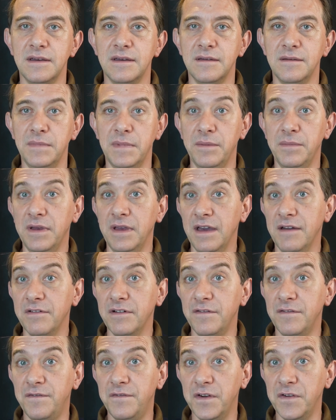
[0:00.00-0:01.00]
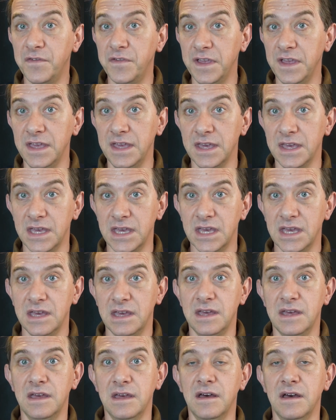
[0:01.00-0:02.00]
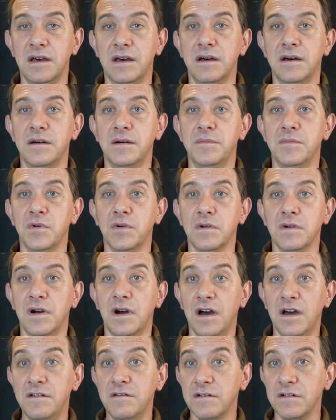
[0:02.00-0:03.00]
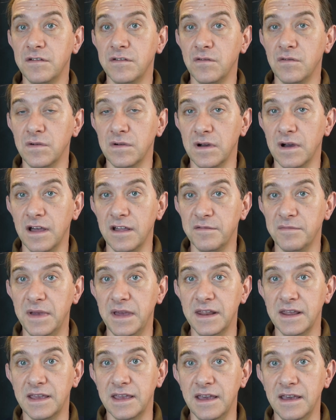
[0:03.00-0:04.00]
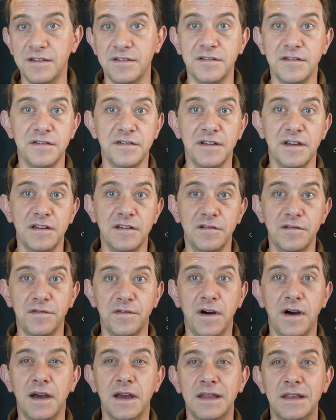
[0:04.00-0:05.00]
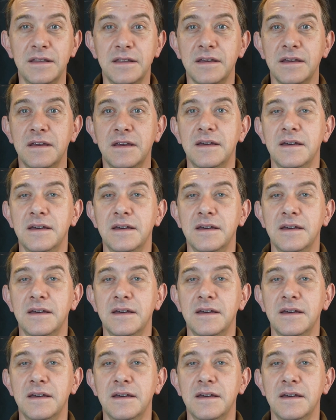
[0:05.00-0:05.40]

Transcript: 50 or 100 Song cosmetic cases that you find,